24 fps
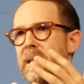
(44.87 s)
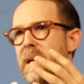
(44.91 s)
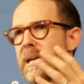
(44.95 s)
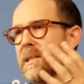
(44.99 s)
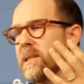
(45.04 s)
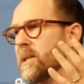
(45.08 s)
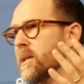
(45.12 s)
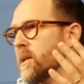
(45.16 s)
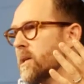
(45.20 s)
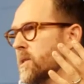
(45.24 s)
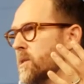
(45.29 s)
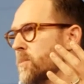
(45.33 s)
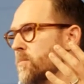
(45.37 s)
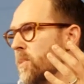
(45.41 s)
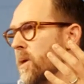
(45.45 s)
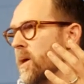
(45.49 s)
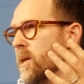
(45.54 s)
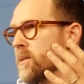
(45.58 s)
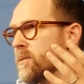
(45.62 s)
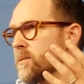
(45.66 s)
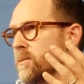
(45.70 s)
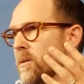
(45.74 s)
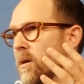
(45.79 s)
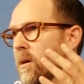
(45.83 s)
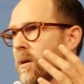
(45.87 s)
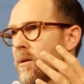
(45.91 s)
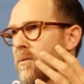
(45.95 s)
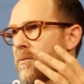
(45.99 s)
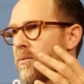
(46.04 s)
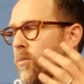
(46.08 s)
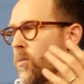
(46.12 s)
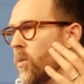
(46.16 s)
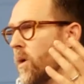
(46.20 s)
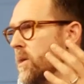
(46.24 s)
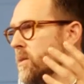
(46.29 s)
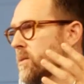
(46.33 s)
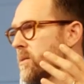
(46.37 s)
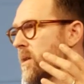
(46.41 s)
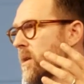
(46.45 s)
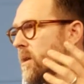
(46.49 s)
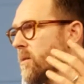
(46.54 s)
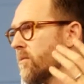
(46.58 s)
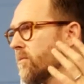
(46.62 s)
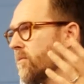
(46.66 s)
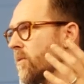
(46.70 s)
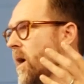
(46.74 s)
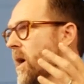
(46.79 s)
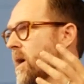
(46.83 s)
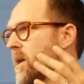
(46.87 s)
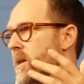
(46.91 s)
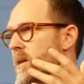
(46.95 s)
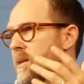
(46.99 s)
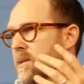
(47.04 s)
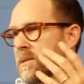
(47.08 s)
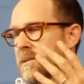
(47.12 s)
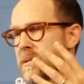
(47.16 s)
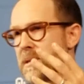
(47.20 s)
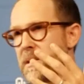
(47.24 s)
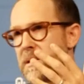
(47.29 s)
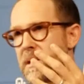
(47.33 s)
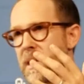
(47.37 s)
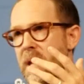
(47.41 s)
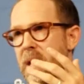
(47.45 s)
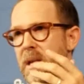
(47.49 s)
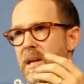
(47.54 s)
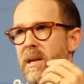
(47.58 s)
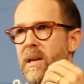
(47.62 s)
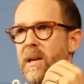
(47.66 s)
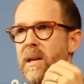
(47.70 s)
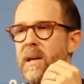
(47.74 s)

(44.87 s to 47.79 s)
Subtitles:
at the expense of Wednesday, Friday, and Sunday,